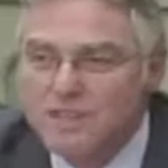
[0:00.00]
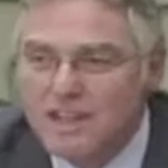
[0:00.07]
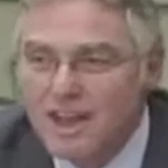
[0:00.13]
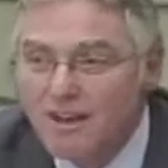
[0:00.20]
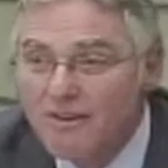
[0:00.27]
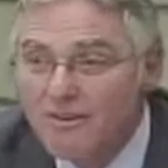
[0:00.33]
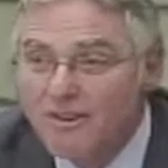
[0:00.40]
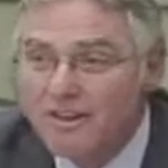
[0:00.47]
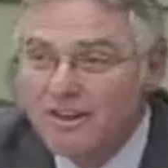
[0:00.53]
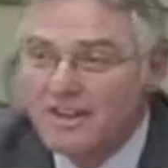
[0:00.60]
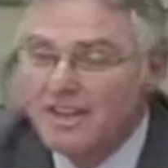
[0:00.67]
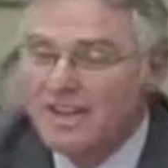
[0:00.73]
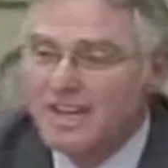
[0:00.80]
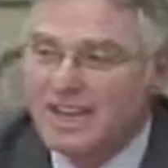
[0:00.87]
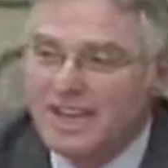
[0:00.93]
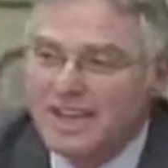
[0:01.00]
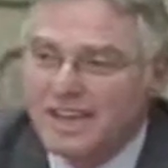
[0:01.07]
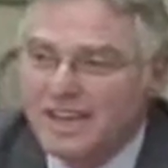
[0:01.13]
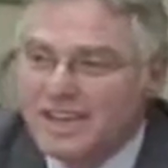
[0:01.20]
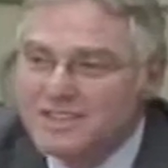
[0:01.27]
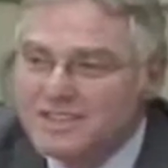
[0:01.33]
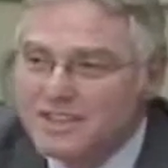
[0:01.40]
people
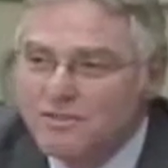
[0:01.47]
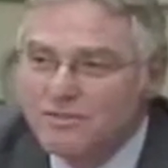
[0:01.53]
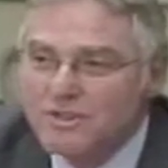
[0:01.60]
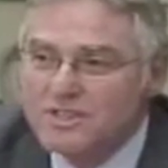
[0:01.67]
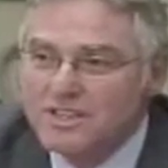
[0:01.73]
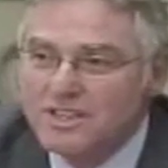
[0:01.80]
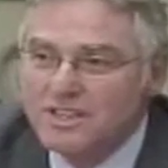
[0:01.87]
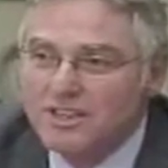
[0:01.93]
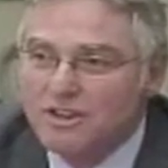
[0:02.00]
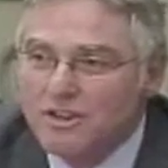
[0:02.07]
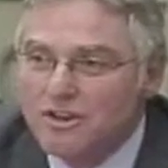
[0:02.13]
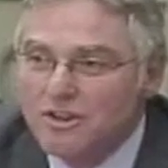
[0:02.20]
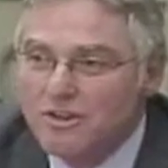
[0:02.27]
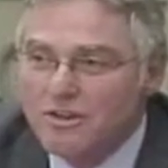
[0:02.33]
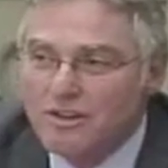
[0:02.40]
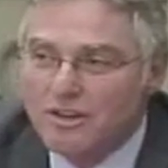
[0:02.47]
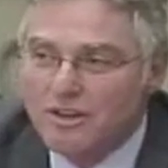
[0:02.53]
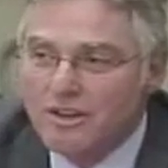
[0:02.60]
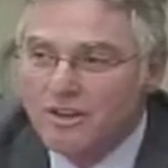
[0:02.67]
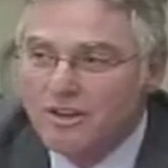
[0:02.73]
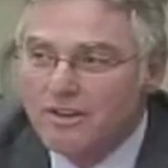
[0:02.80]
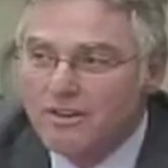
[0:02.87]
face fairly minor
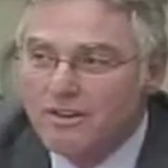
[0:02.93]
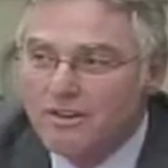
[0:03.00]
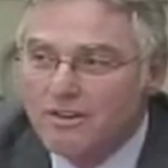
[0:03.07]
consequences for